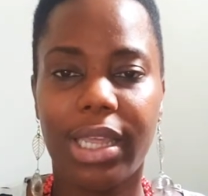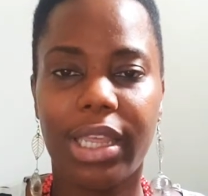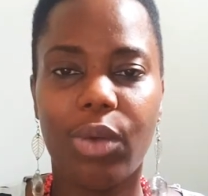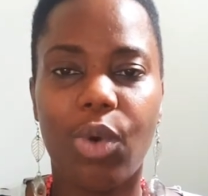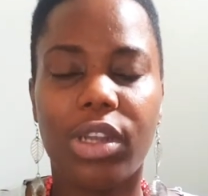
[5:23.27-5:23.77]

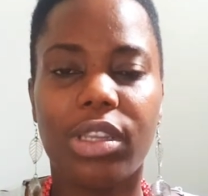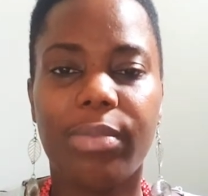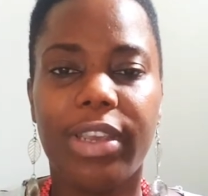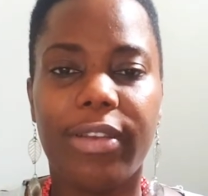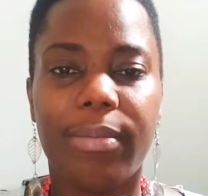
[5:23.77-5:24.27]
They want to
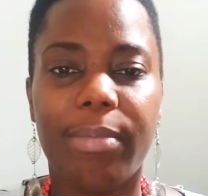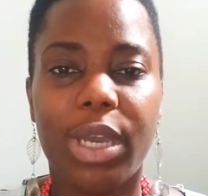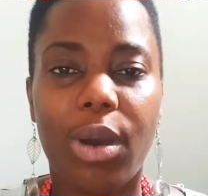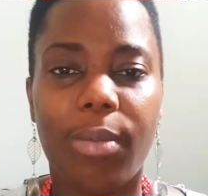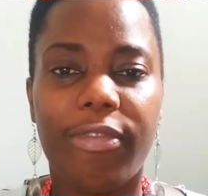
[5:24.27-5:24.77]

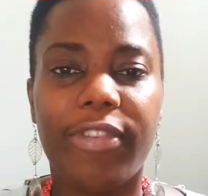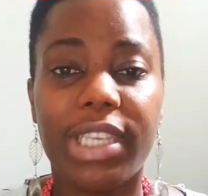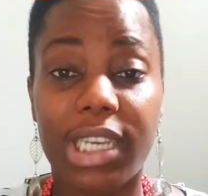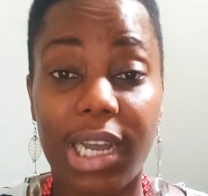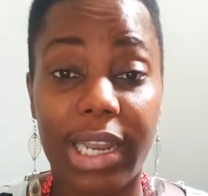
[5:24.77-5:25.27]
become
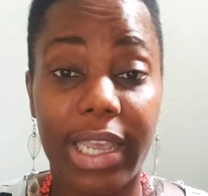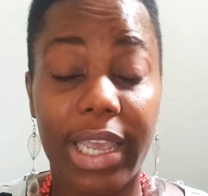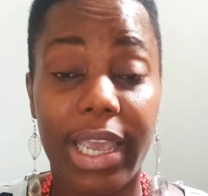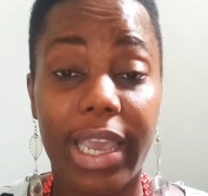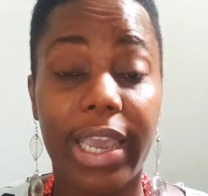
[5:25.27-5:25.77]
physically
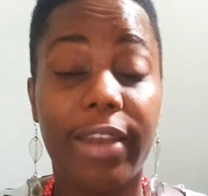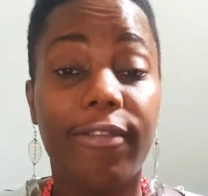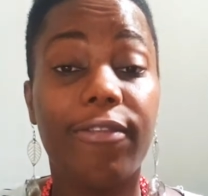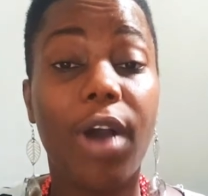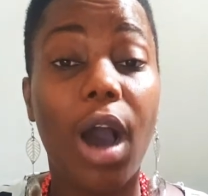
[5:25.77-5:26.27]

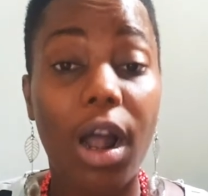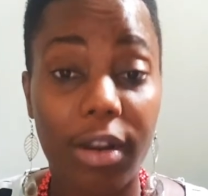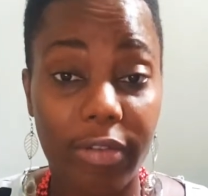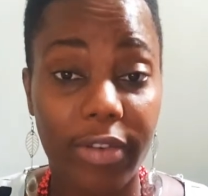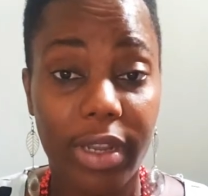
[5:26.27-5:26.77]
involved